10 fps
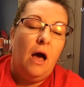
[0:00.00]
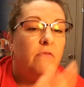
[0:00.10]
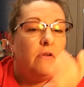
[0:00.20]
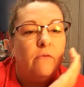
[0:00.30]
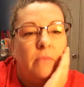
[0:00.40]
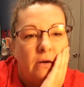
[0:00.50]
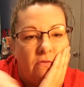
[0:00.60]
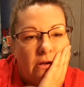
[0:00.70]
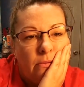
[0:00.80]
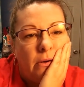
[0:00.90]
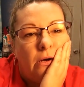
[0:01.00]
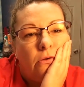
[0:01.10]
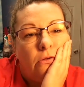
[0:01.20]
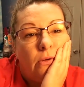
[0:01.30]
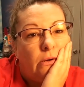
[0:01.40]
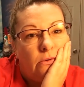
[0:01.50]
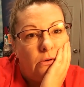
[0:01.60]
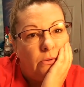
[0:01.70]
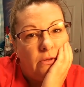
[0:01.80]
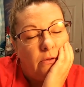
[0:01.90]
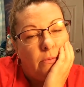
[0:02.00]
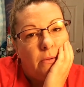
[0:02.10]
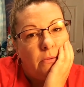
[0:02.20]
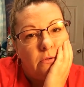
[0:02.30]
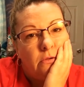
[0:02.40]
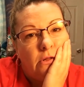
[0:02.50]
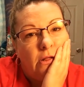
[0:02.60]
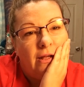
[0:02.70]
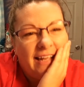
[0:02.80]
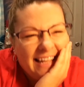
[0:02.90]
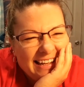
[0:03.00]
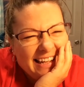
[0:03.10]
I've never met a vampire, so I don't know what their babies look like.